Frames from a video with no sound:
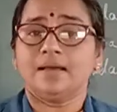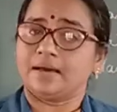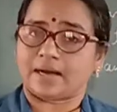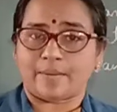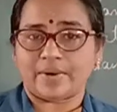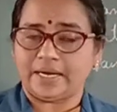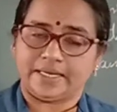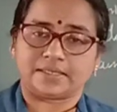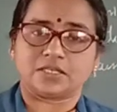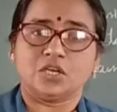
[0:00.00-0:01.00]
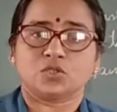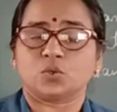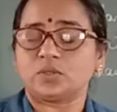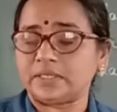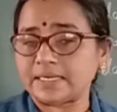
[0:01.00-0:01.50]
remedies.
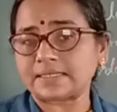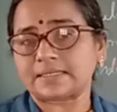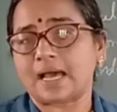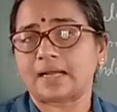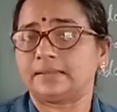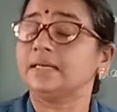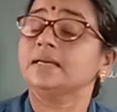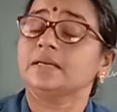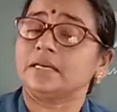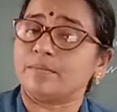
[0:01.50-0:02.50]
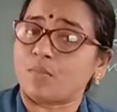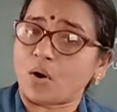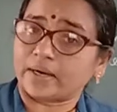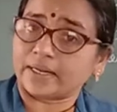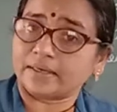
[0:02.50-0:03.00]
So these are the
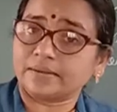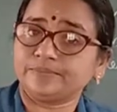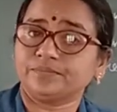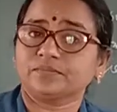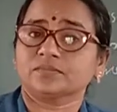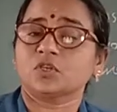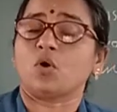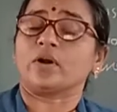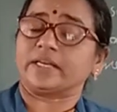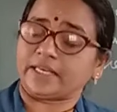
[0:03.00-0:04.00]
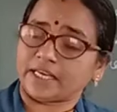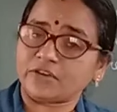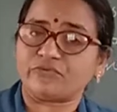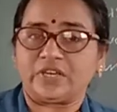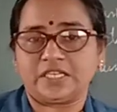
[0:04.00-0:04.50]
important or key
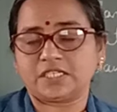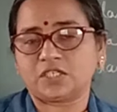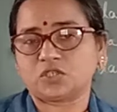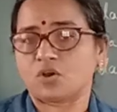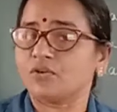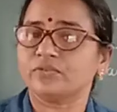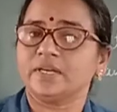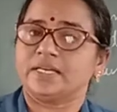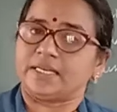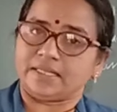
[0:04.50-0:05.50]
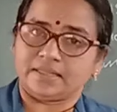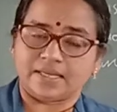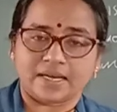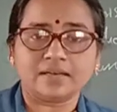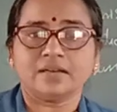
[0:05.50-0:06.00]
features of
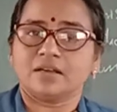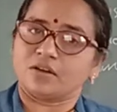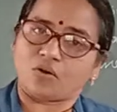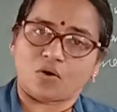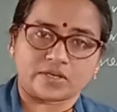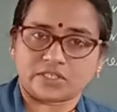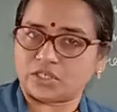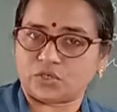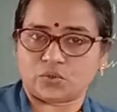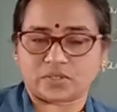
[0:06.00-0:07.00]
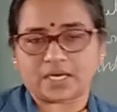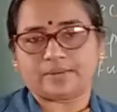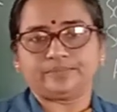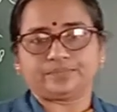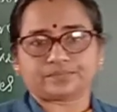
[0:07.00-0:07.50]
Indian
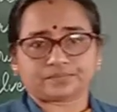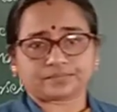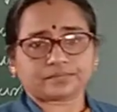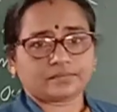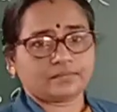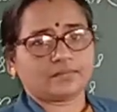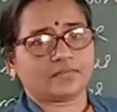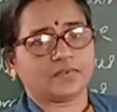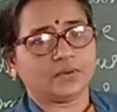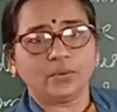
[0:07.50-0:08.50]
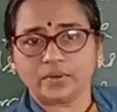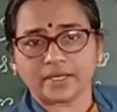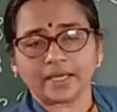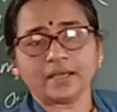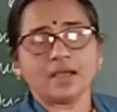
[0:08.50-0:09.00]
Constitution.
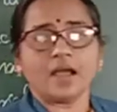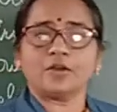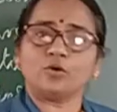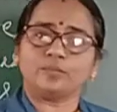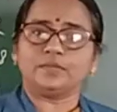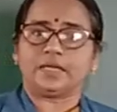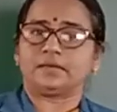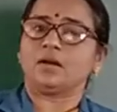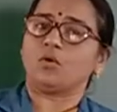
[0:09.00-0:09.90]
Okay, I hope that